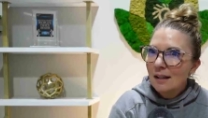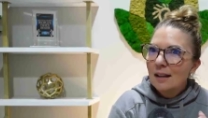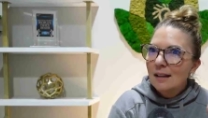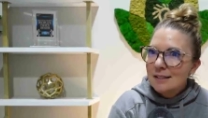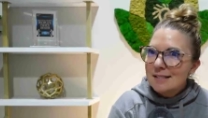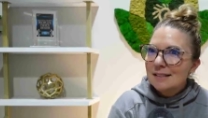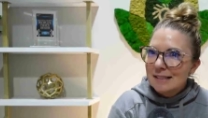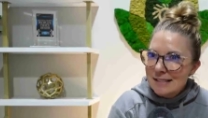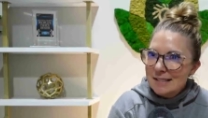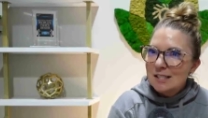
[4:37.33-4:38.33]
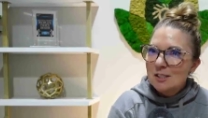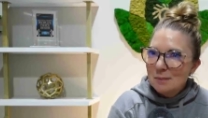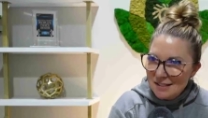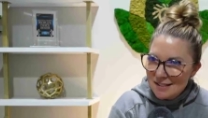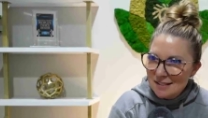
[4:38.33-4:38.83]
It's the least
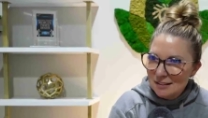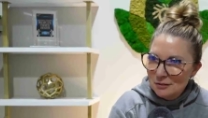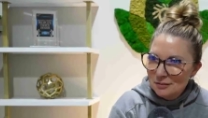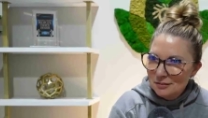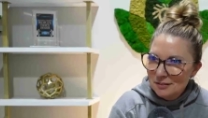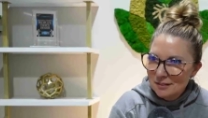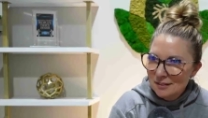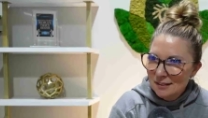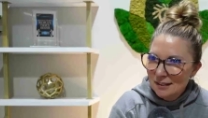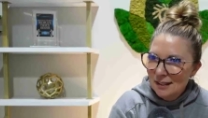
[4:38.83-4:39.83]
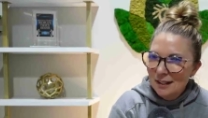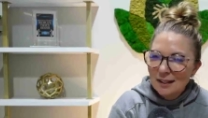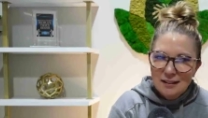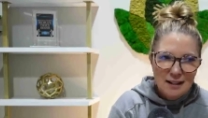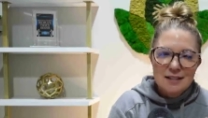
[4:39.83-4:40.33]
expensive
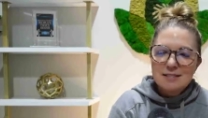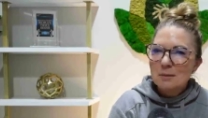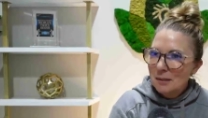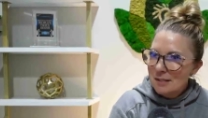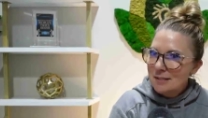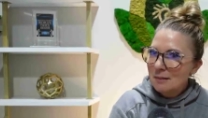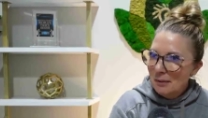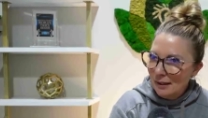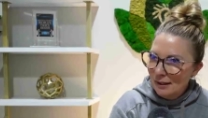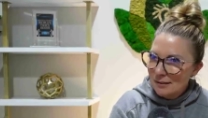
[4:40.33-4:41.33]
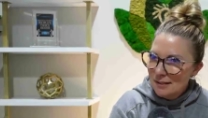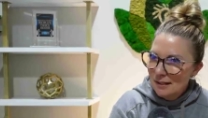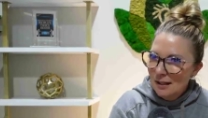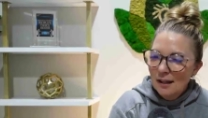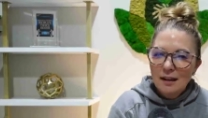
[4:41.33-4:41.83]
and it has the biggest impact.
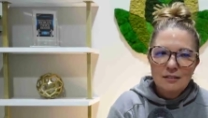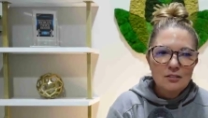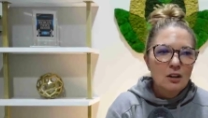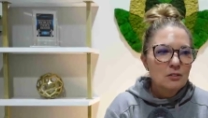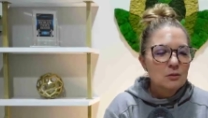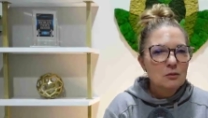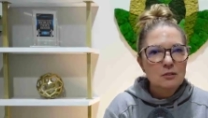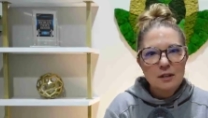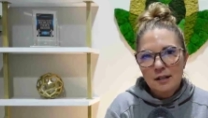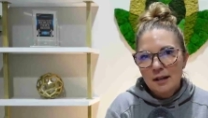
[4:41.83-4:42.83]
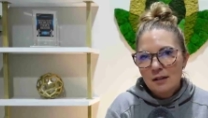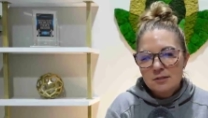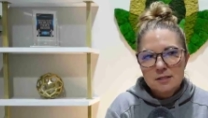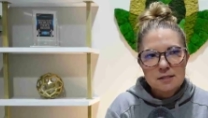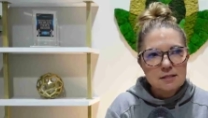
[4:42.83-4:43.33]
I've gone through a lot of
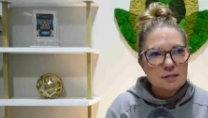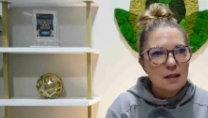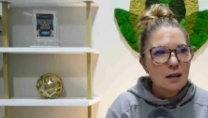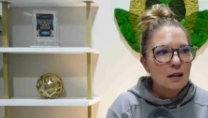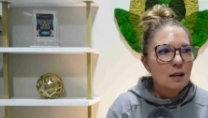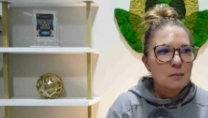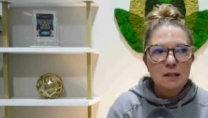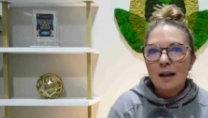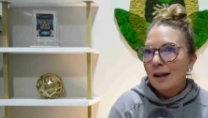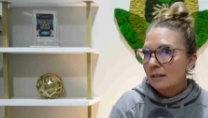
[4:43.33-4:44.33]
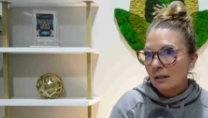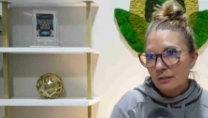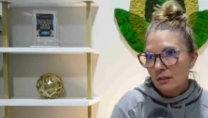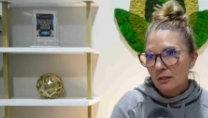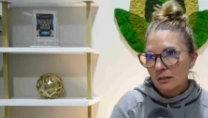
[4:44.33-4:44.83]
houses that, I mean, I love
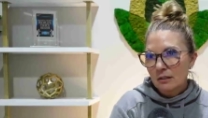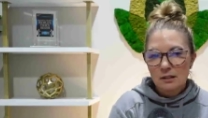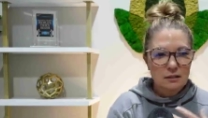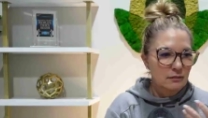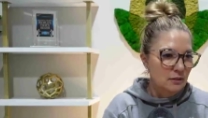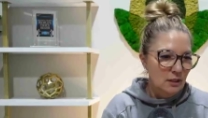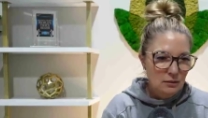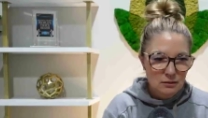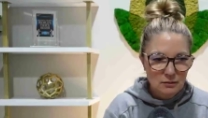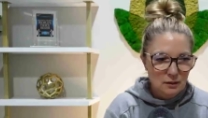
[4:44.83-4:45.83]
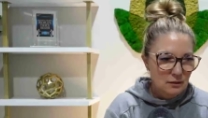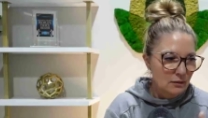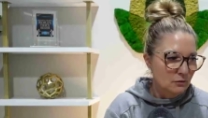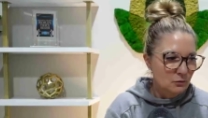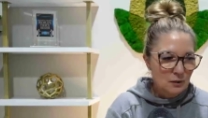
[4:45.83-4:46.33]
color. I love yellow. I
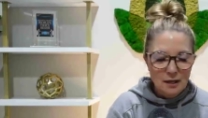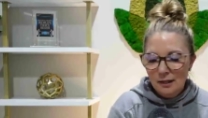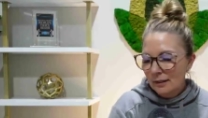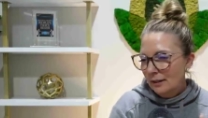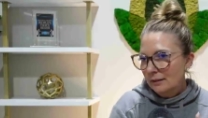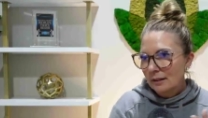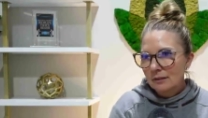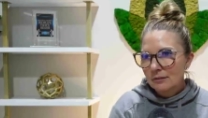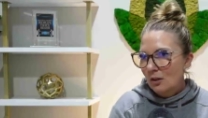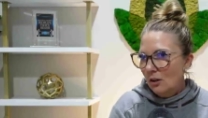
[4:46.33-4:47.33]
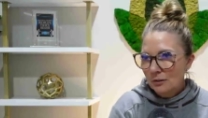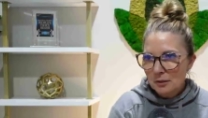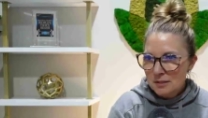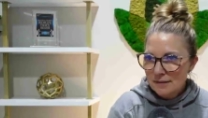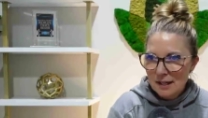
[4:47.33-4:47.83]
love red. I love all
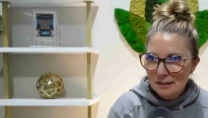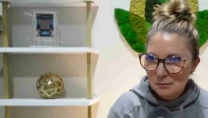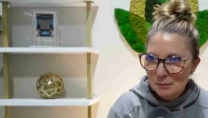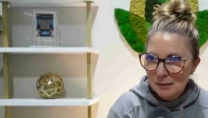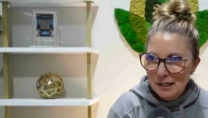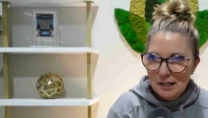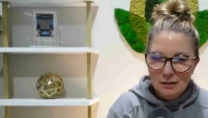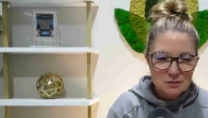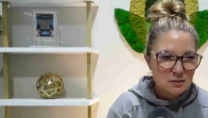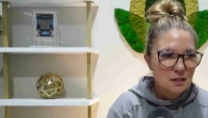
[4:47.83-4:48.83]
those. I've had them in my house.